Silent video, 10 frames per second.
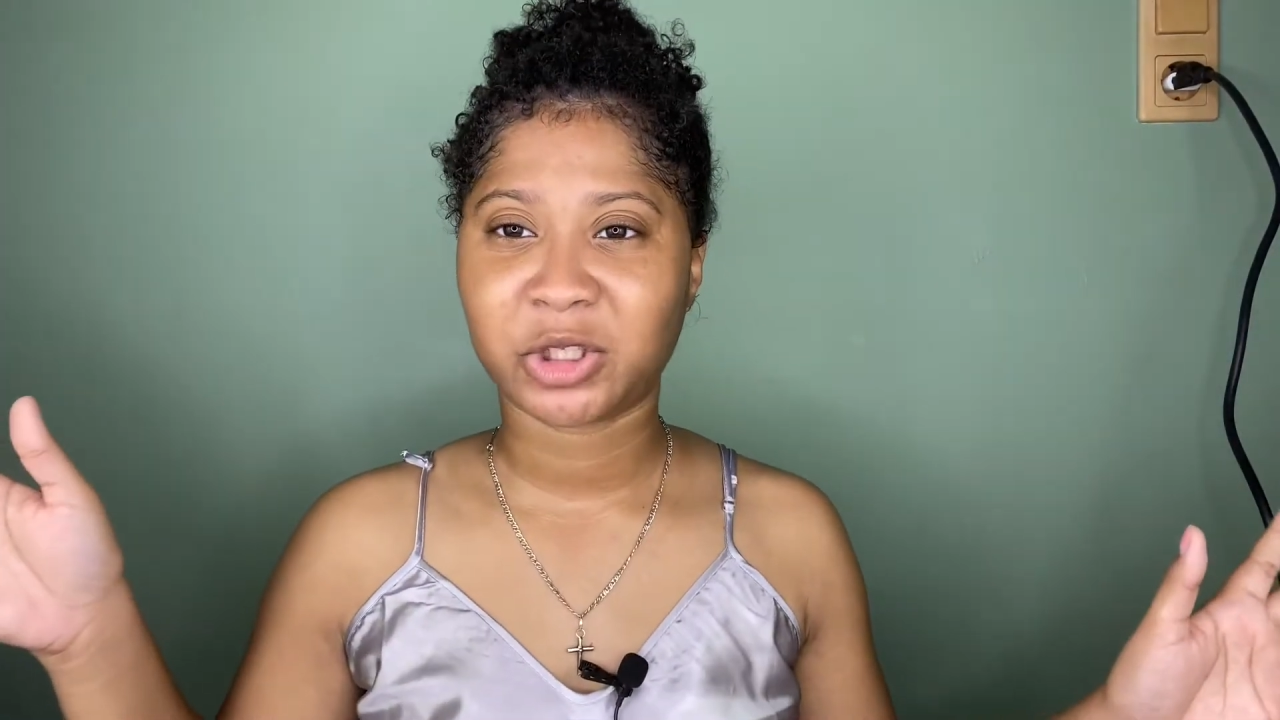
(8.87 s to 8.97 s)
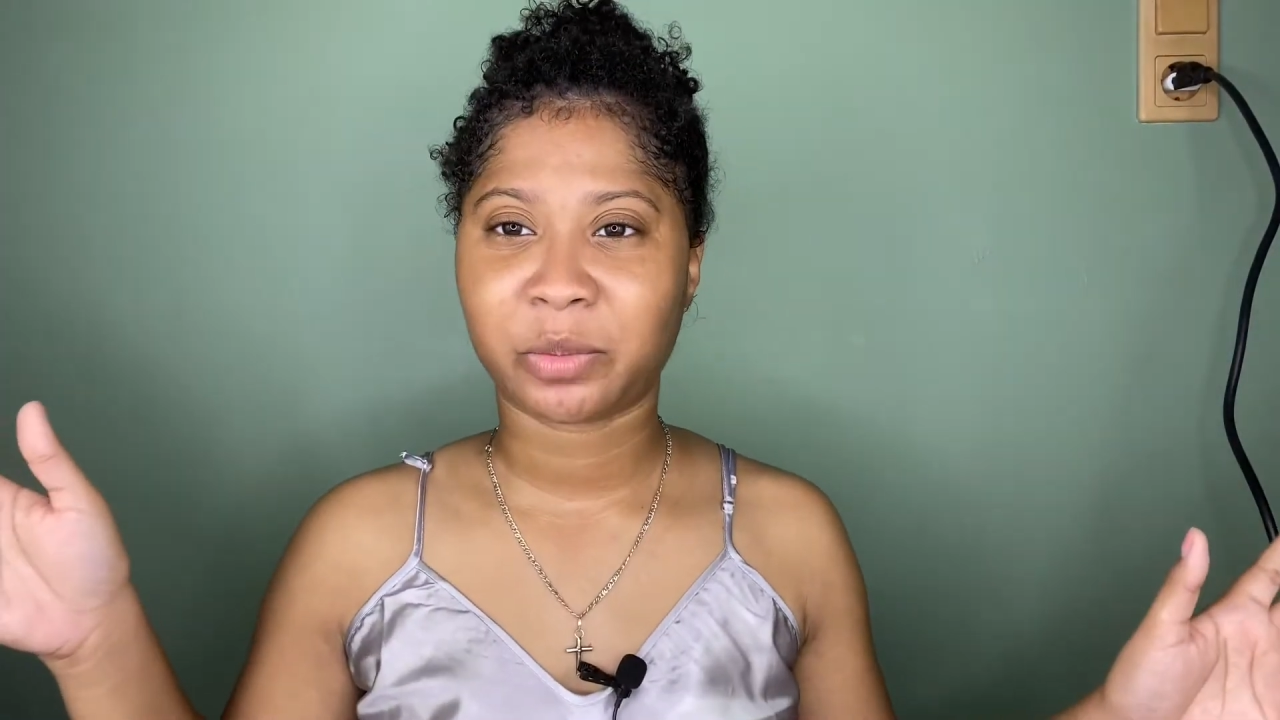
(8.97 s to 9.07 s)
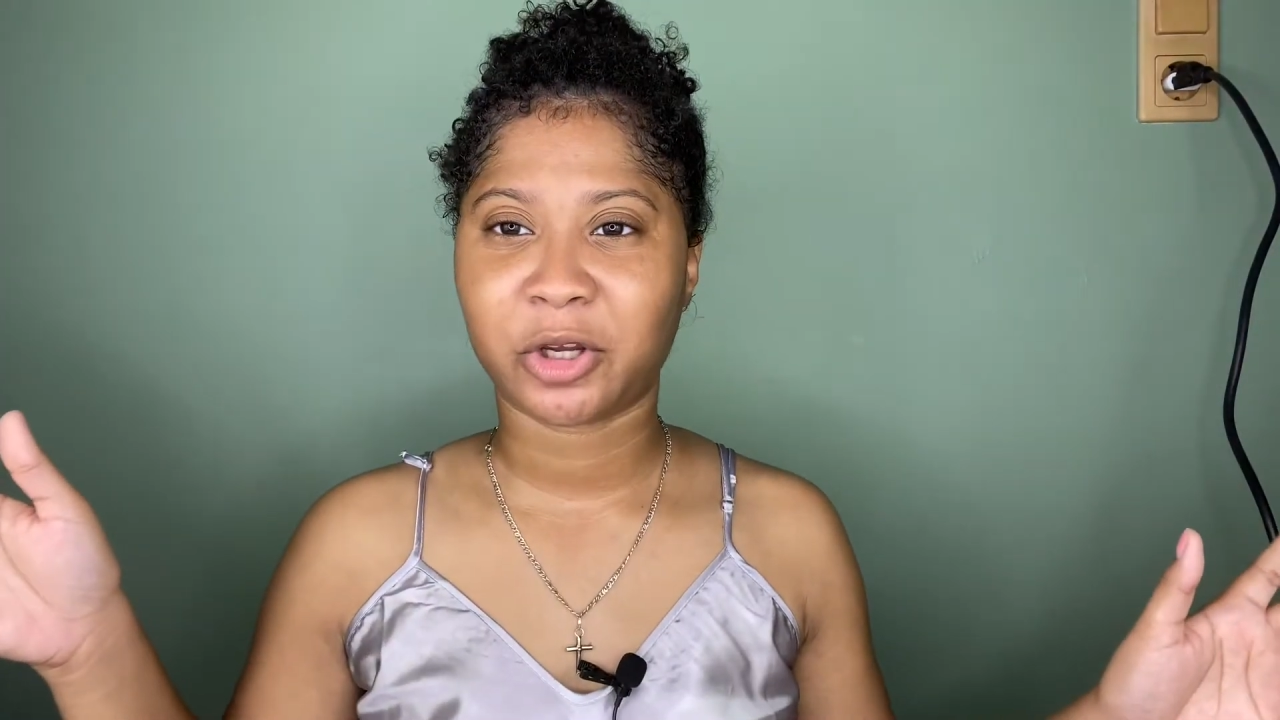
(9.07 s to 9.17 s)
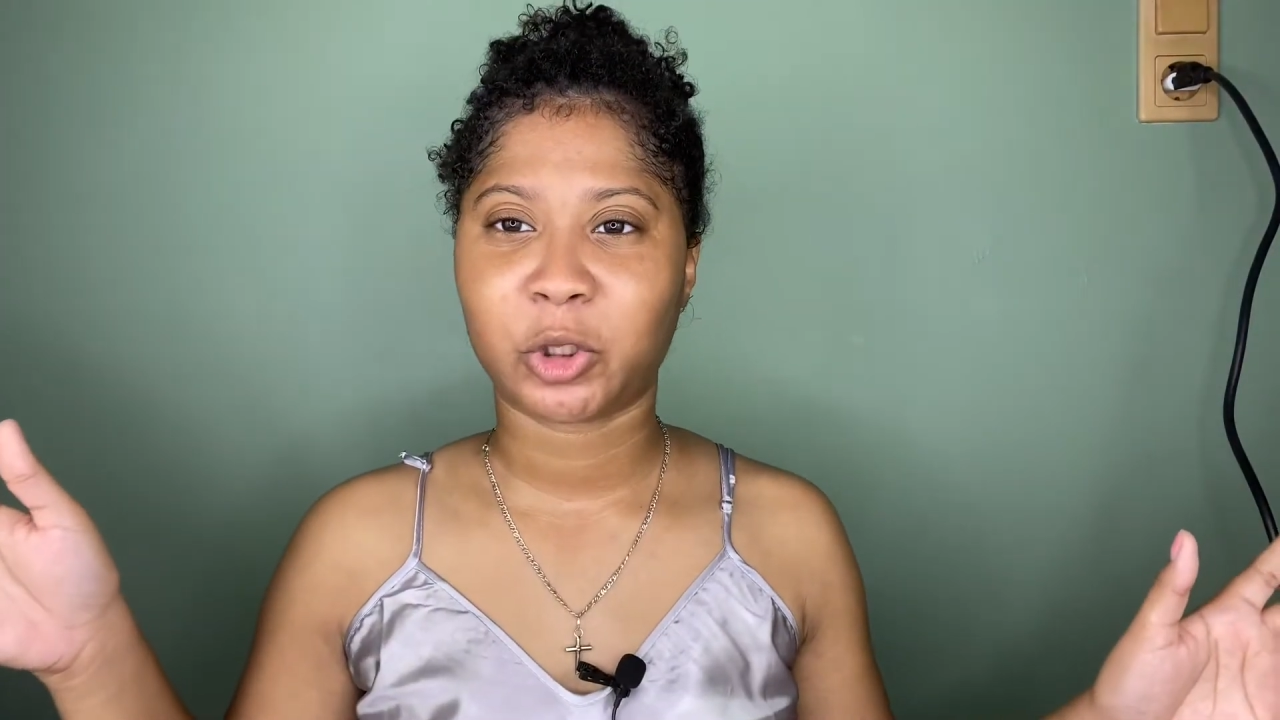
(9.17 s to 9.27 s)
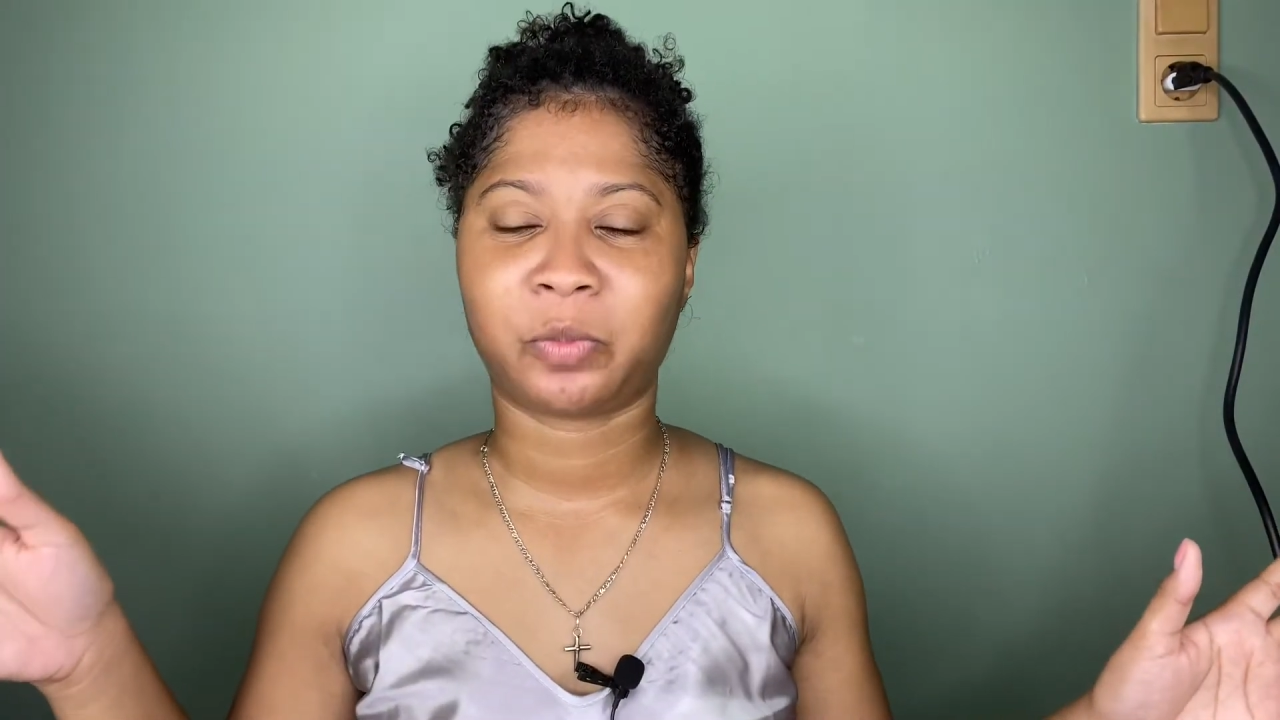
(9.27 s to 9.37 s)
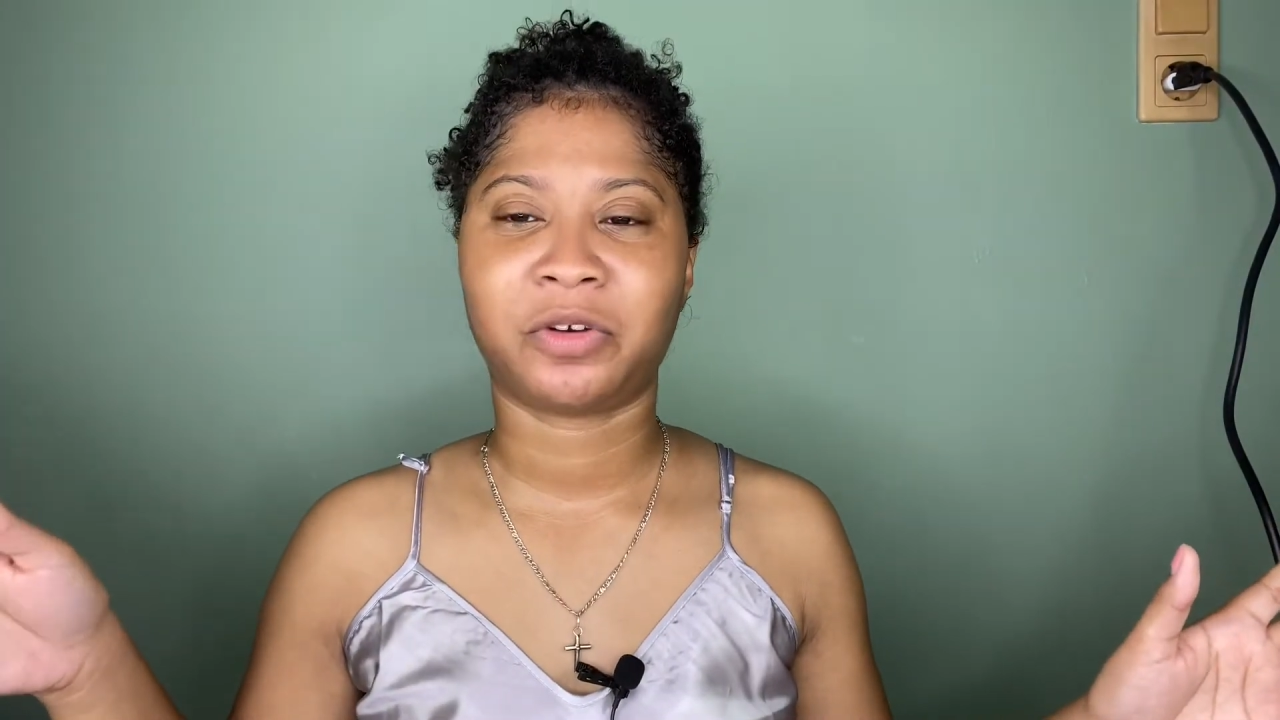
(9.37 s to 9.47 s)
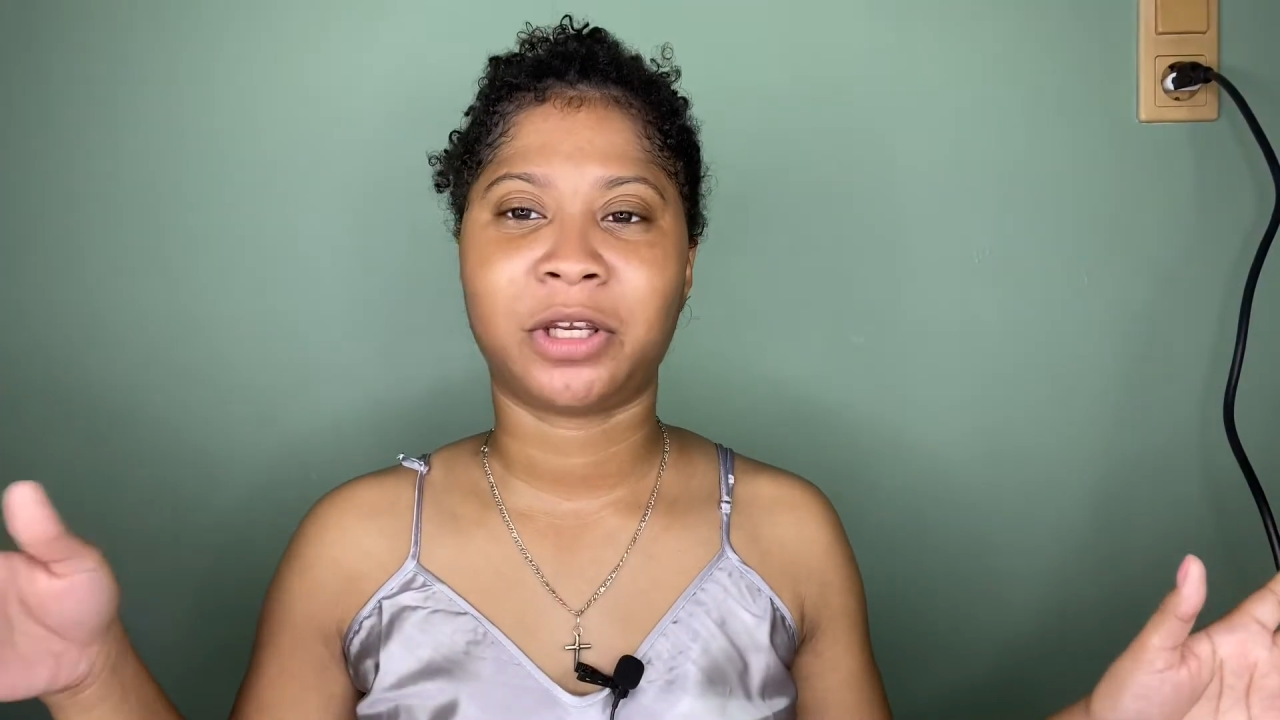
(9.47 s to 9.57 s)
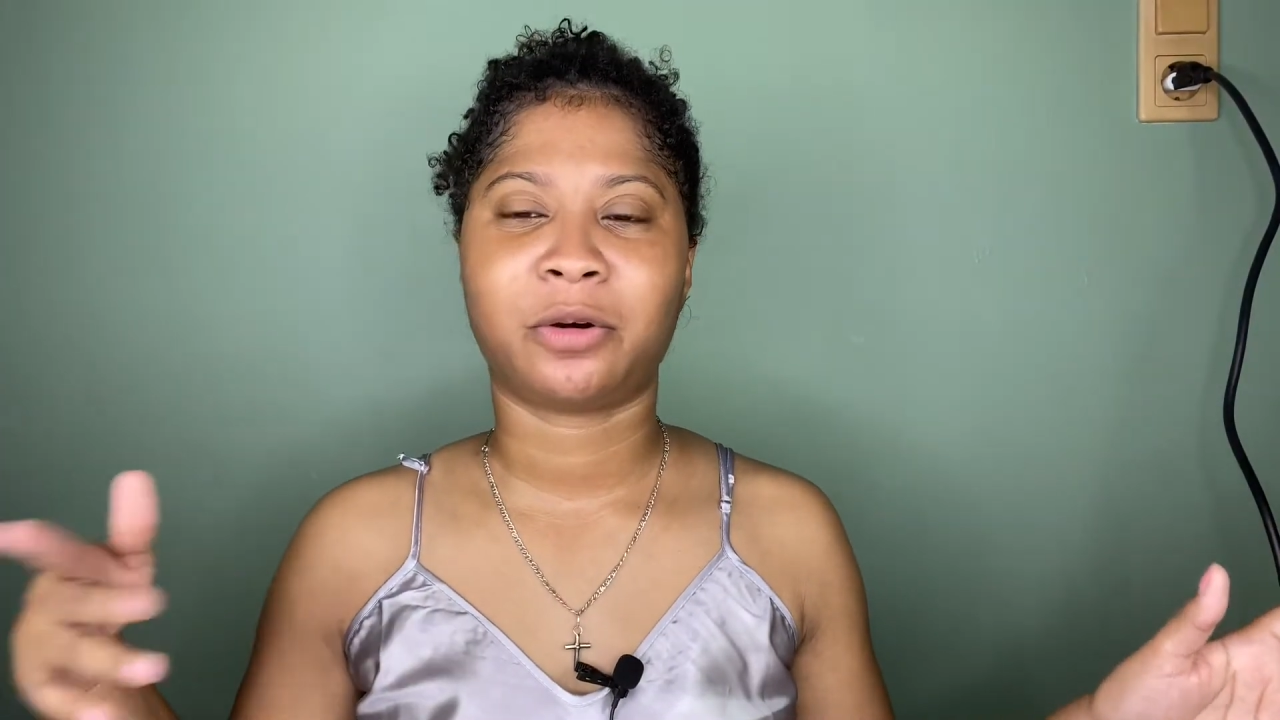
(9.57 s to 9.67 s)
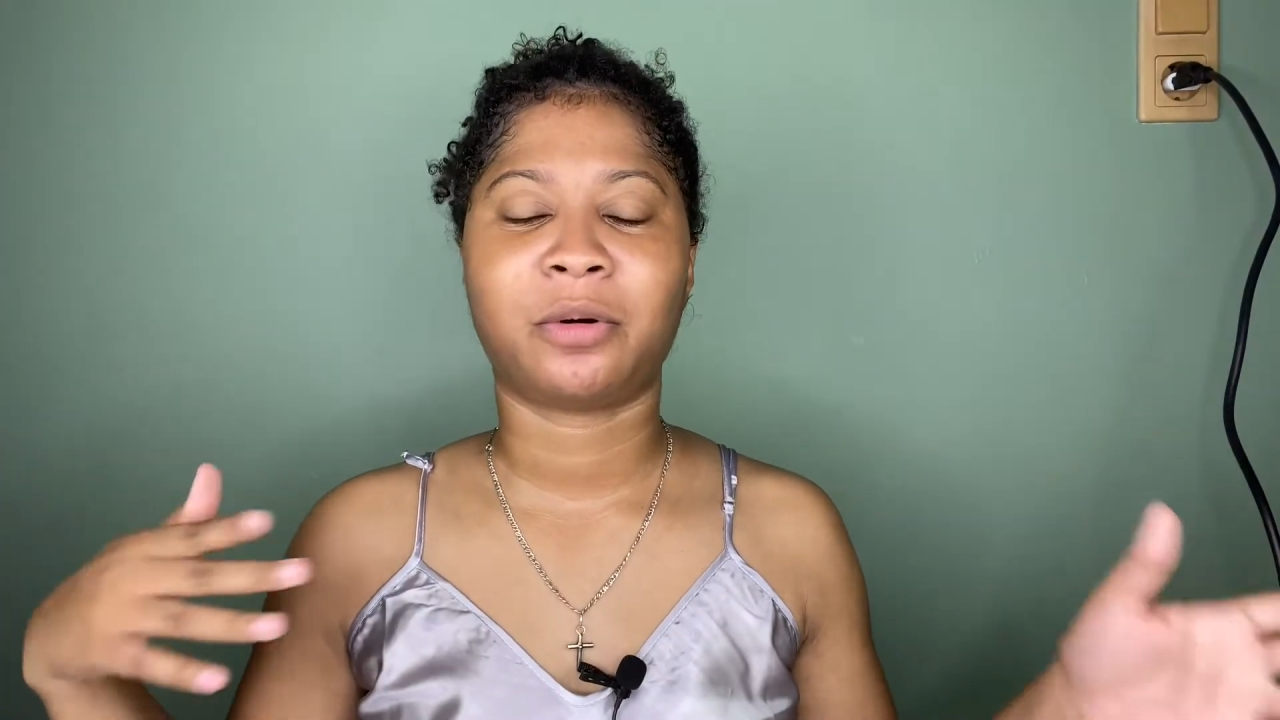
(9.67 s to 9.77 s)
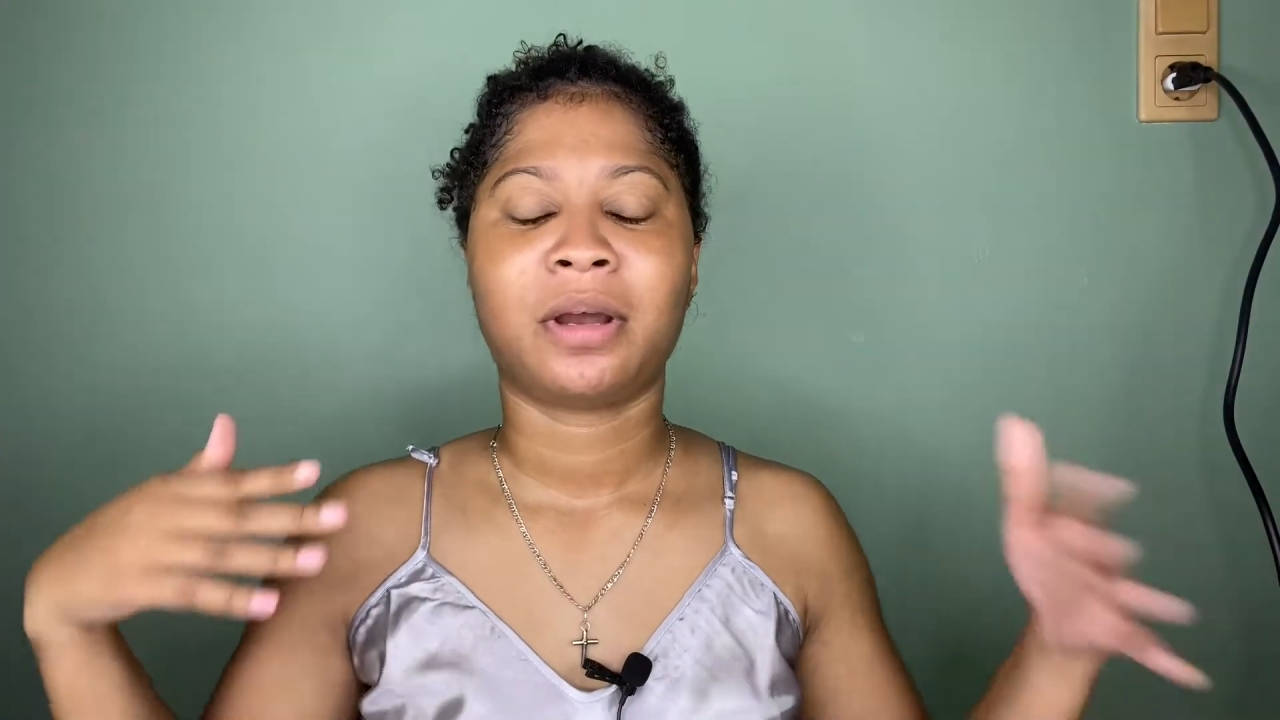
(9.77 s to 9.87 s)
to my YouTube
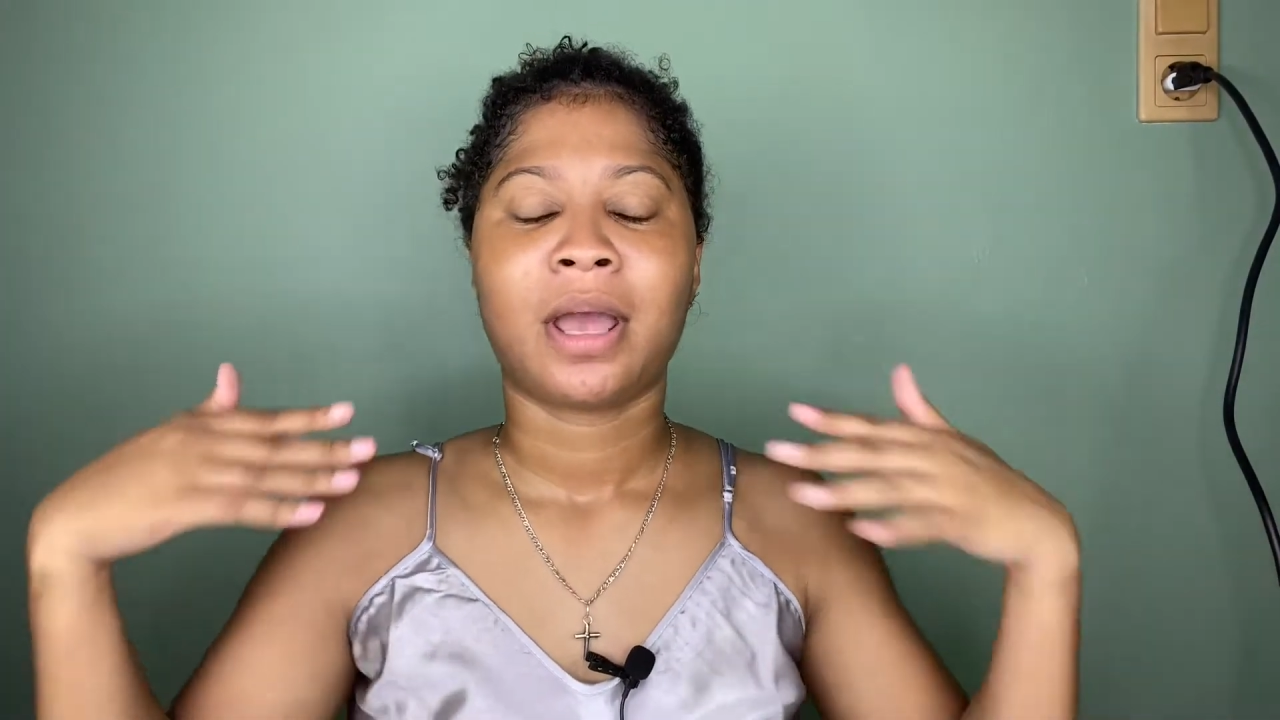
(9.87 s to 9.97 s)
video.